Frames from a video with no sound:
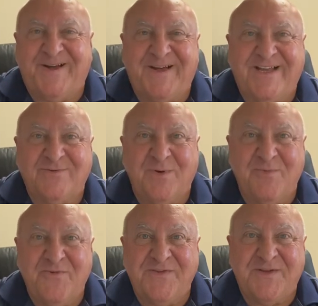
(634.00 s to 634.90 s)
as we
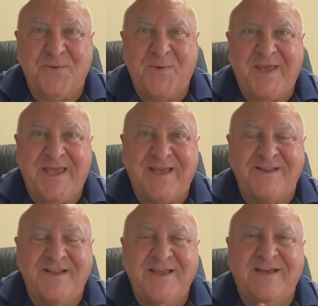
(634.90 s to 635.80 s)
move into the
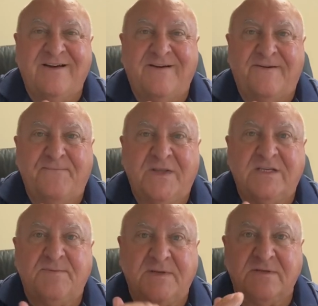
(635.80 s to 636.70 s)
weekend,
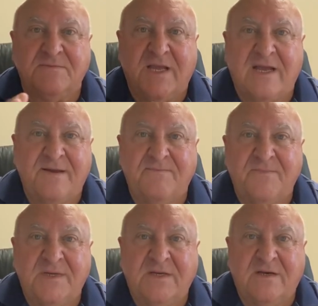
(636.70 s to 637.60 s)
spend some time
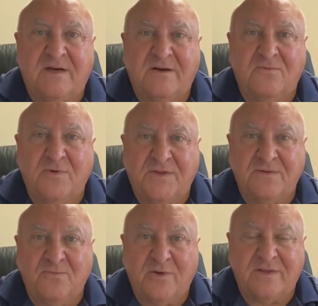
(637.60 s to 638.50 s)

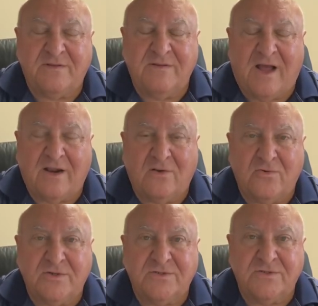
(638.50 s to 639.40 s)
with our
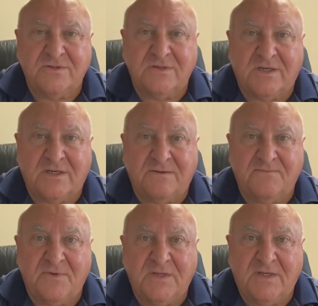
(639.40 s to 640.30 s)
Lord's
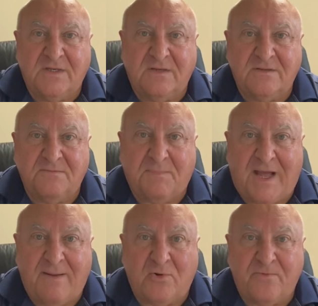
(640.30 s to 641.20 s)

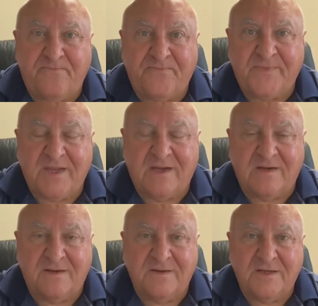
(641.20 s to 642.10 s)
Bible,
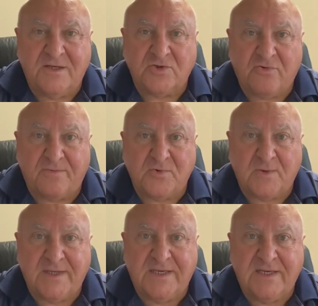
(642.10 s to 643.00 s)

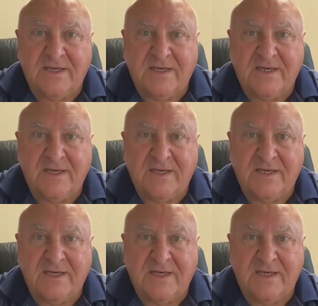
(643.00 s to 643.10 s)
scripturally,